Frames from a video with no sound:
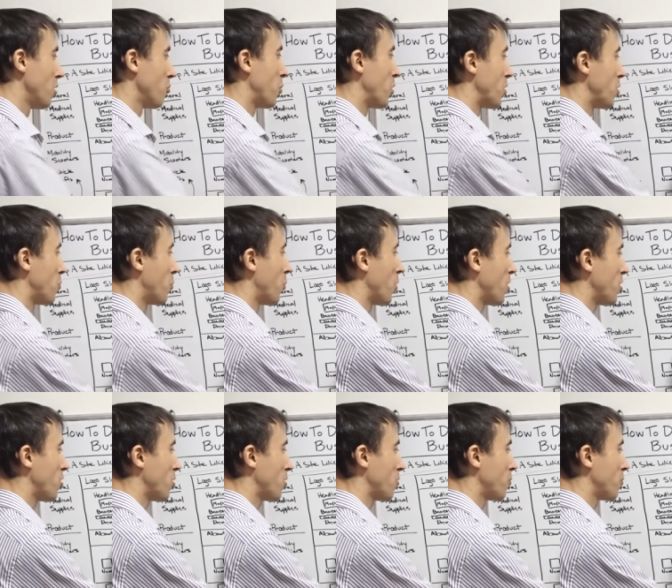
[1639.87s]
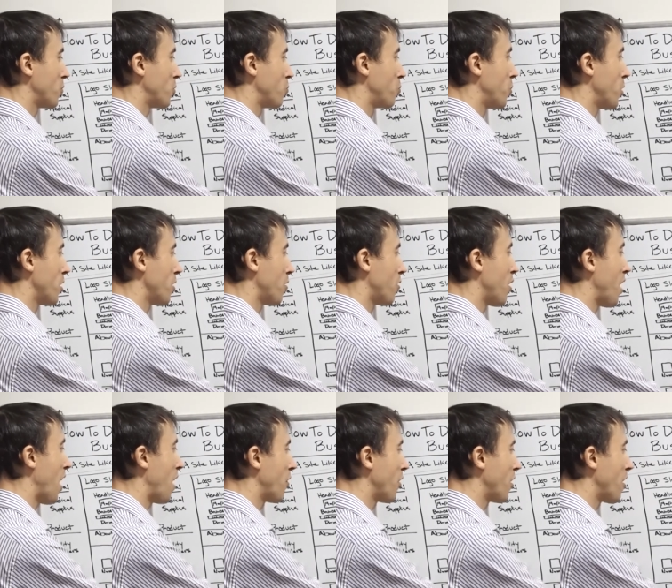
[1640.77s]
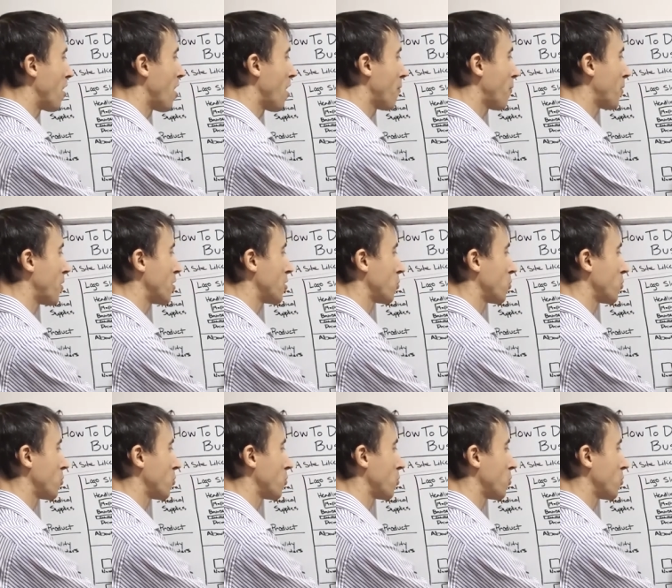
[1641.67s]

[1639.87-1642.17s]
But what you put around the offer